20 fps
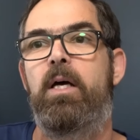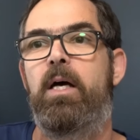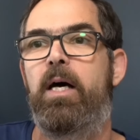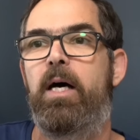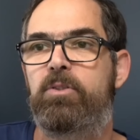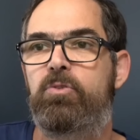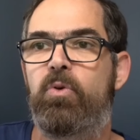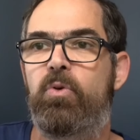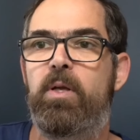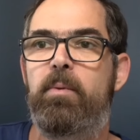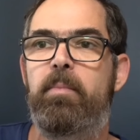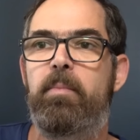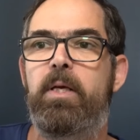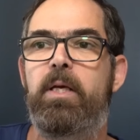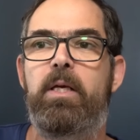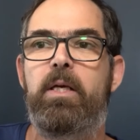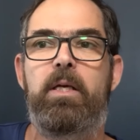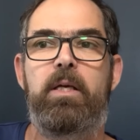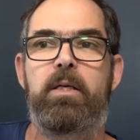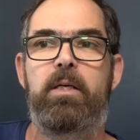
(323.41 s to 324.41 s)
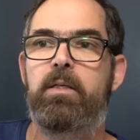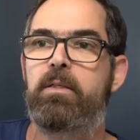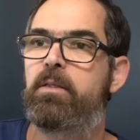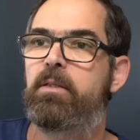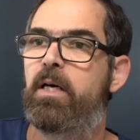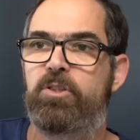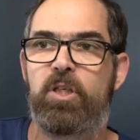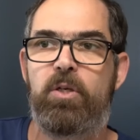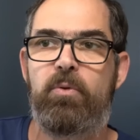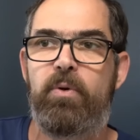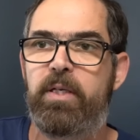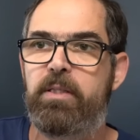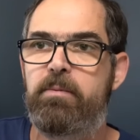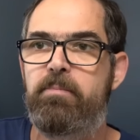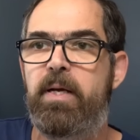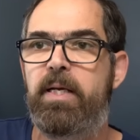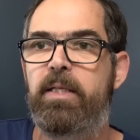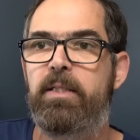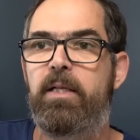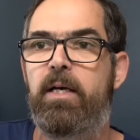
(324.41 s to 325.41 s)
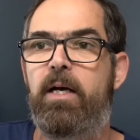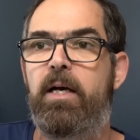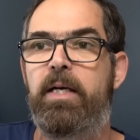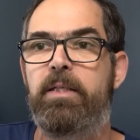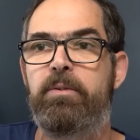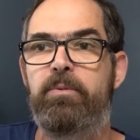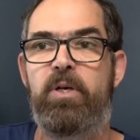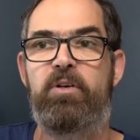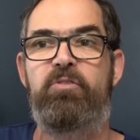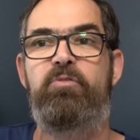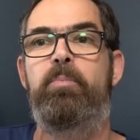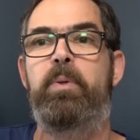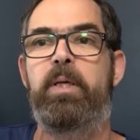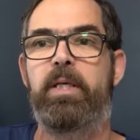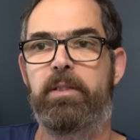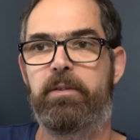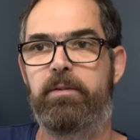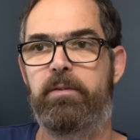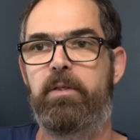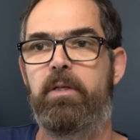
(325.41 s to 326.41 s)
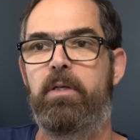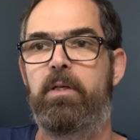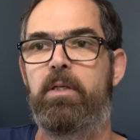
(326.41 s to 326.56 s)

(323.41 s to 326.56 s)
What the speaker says: streaming, generate media, and we have build.